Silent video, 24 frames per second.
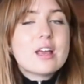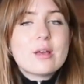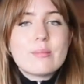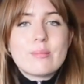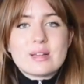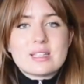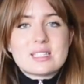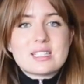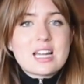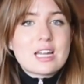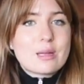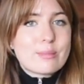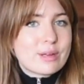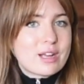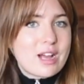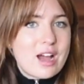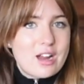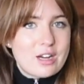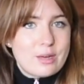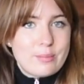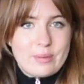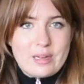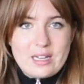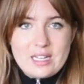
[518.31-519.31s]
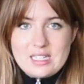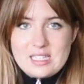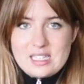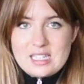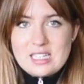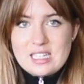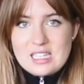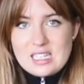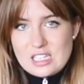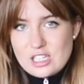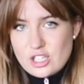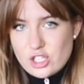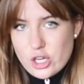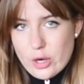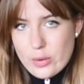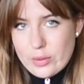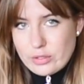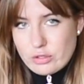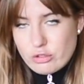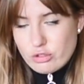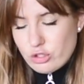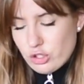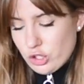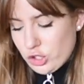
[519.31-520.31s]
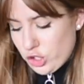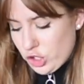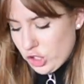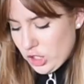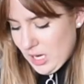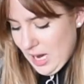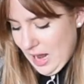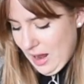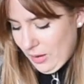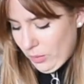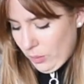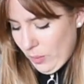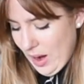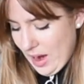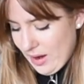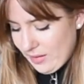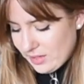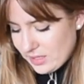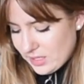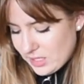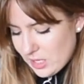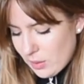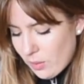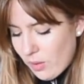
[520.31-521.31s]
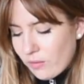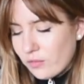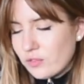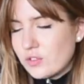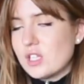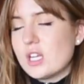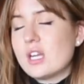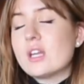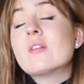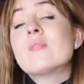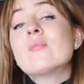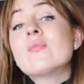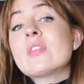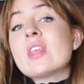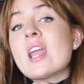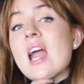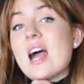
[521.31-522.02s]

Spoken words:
My Stella McCartney blazer needs no introduction, I wear it so often.